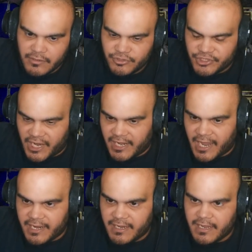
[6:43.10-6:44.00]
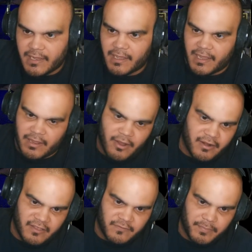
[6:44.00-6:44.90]
Chain Lightning and
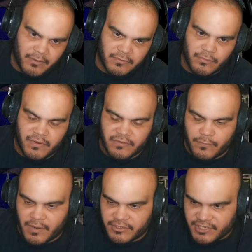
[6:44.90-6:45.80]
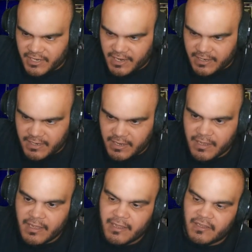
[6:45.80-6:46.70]
Guardian Spell. The reason why Chain Lightning
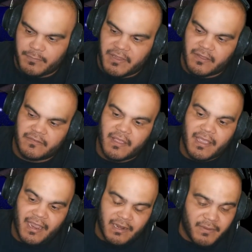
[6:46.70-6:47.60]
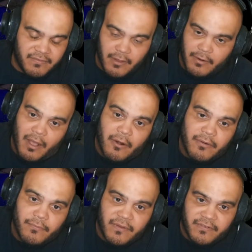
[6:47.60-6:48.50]
is because enemies that
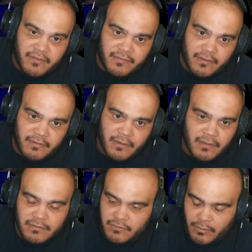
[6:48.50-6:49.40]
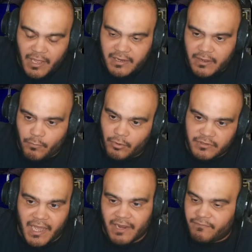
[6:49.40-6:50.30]
aren't resistant to lightning will
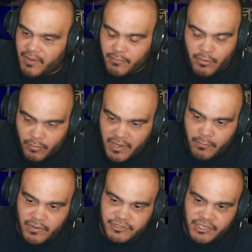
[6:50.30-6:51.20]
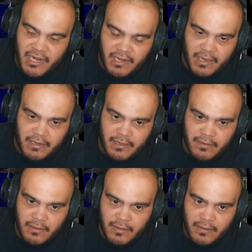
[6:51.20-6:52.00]
die very quick with Chain Lightning,